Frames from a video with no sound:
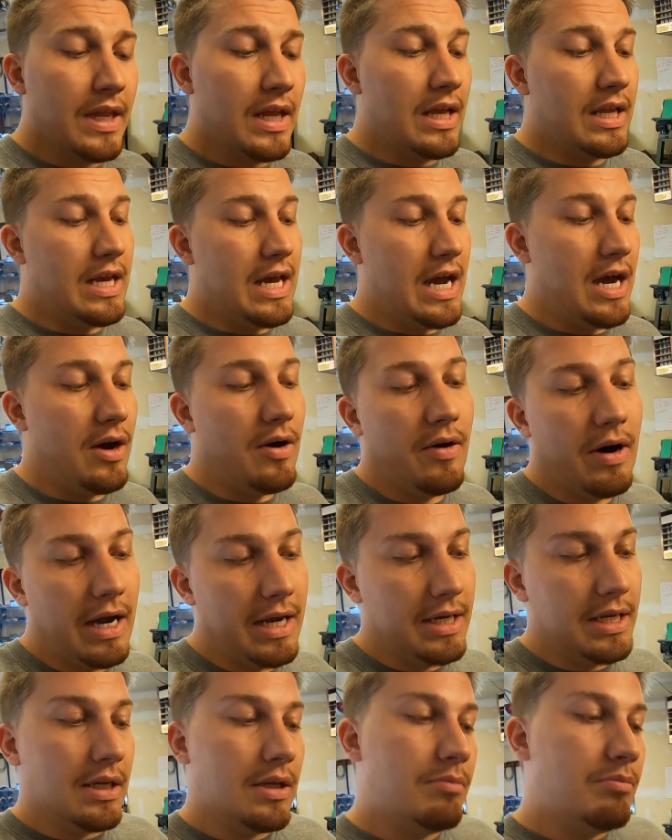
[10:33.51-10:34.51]
Now, I
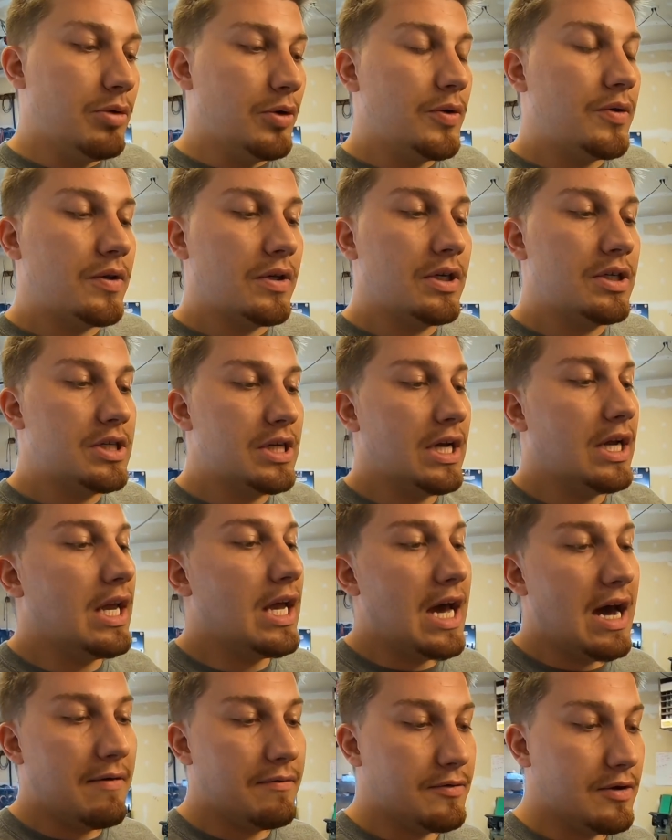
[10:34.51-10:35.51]
did boost leak check
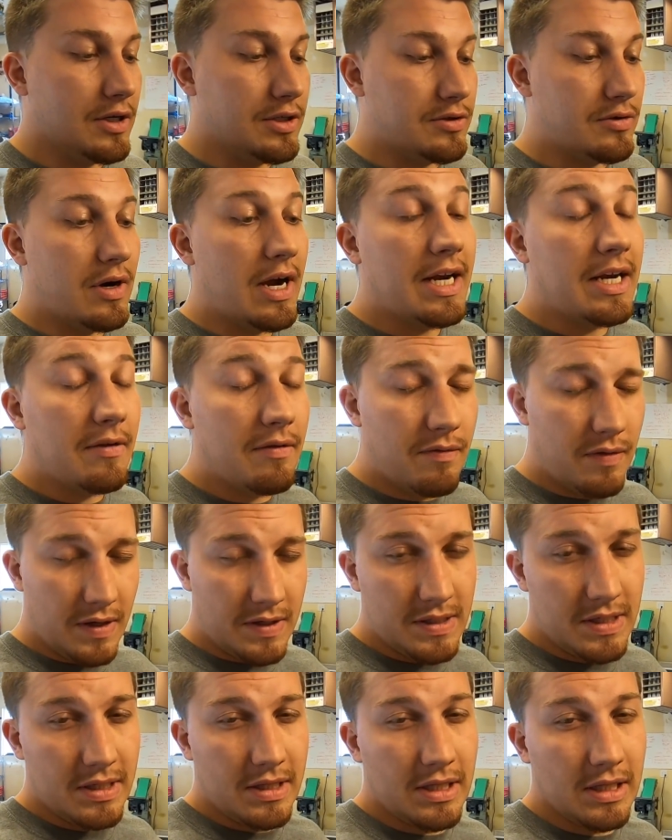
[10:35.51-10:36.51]
it after I tried to
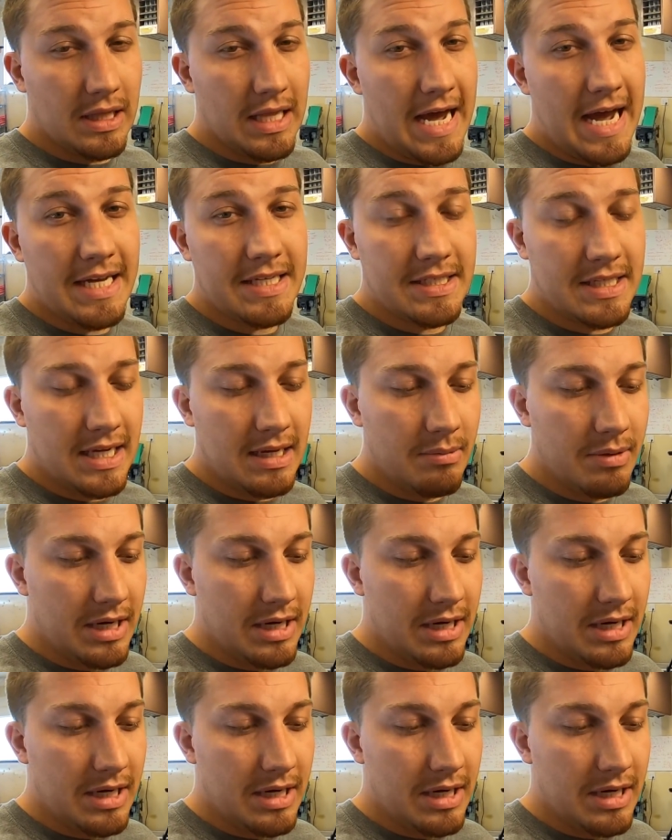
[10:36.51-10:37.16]
fix it the last time,